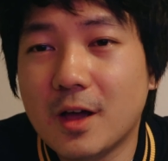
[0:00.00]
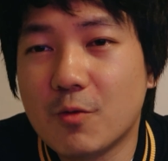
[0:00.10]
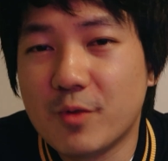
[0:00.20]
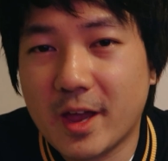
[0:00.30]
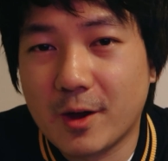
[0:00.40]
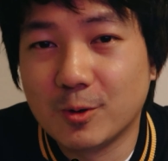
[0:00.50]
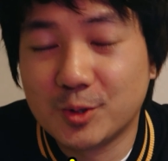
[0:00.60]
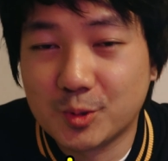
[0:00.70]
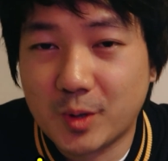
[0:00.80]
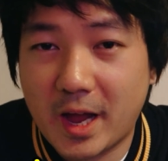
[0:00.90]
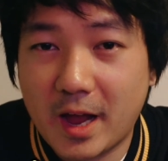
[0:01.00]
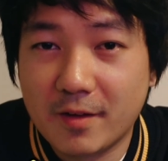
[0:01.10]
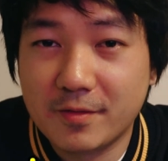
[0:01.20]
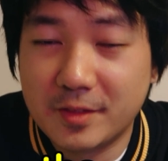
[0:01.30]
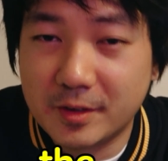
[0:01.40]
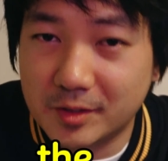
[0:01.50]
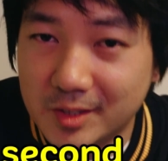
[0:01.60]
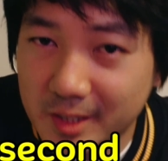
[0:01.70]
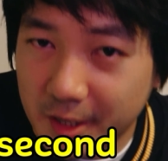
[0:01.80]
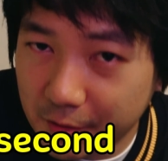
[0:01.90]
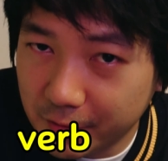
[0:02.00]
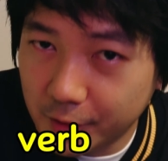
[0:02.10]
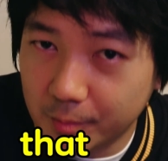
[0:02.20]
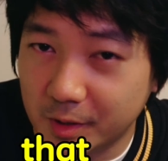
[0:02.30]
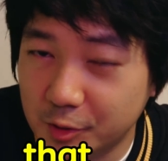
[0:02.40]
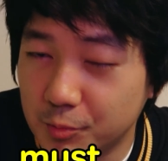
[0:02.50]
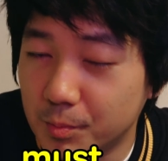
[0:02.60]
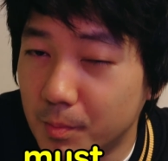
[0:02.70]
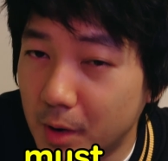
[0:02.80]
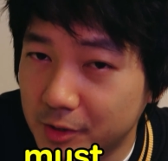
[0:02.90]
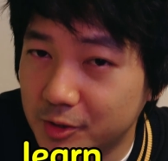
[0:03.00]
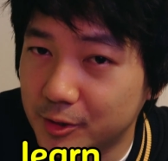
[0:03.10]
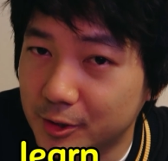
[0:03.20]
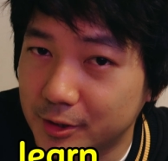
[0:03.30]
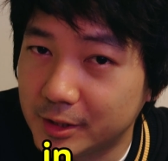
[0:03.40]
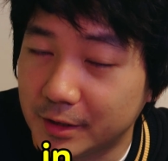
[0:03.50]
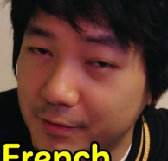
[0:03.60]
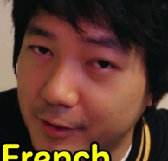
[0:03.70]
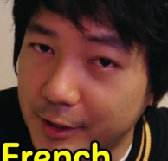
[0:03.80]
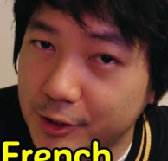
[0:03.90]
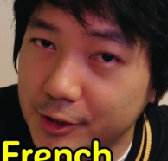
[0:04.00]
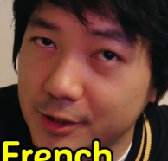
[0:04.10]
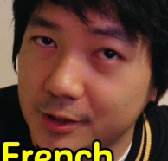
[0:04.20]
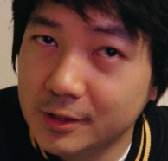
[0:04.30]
we also have the second verb that you must learn in French